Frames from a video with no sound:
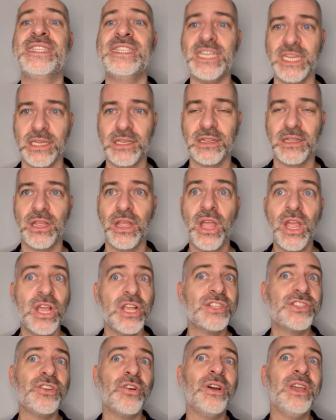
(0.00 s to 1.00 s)
C.
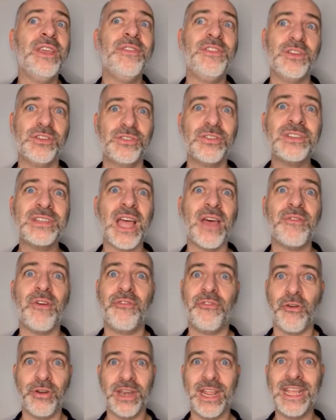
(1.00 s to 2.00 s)
So if you don't have a
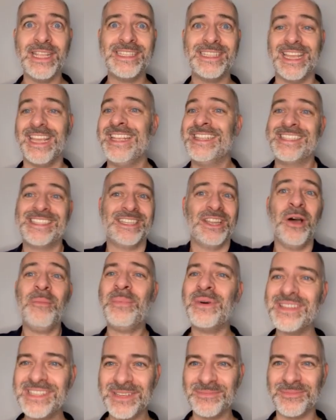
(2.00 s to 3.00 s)
furnace, it's not
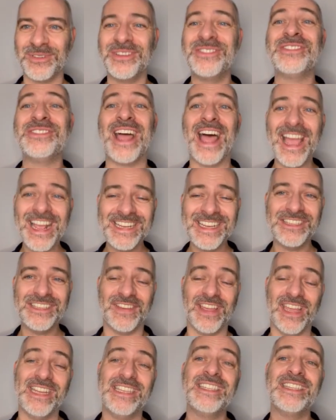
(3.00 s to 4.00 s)
possible to
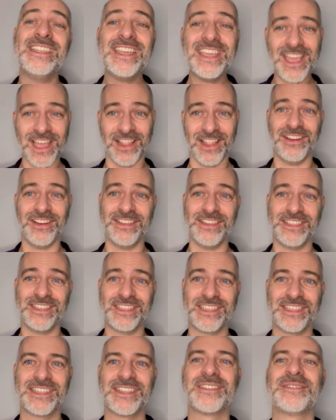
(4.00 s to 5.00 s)
activate the
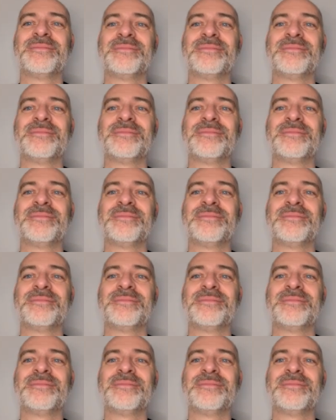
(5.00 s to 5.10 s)
catalyst.